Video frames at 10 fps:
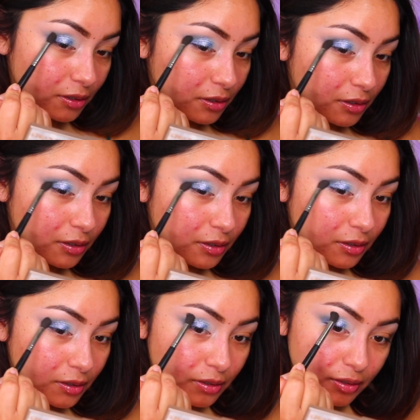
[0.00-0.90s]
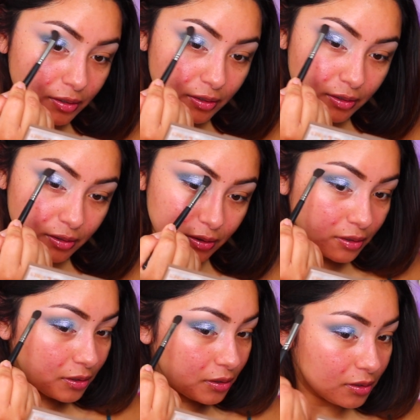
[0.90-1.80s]

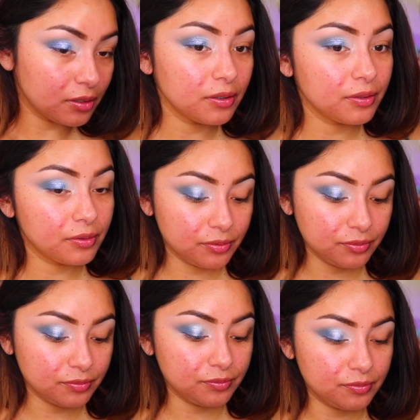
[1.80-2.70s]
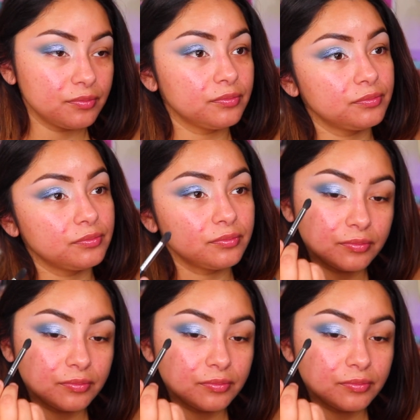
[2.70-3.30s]
(no one is talking)